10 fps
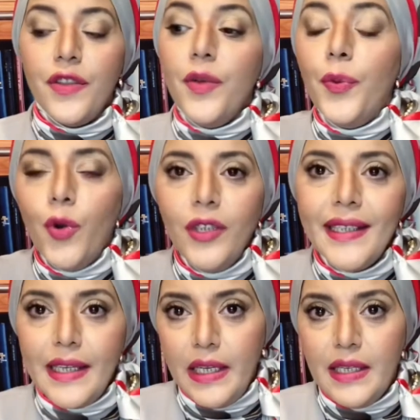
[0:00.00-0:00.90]
The
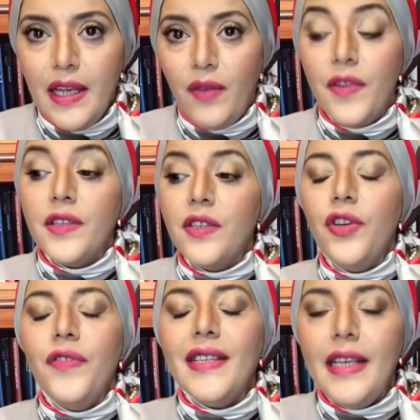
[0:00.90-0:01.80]
product itself, the
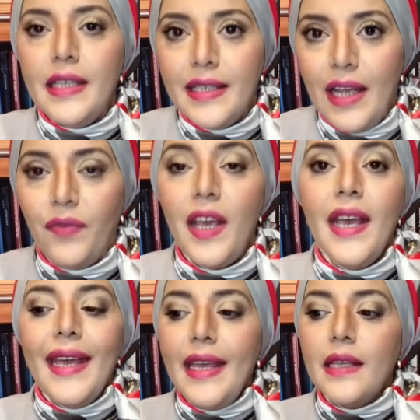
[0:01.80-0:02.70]
service itself
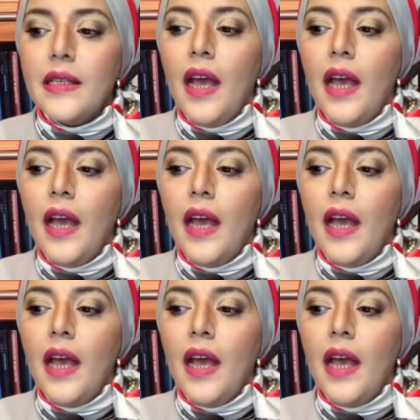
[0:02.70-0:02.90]
is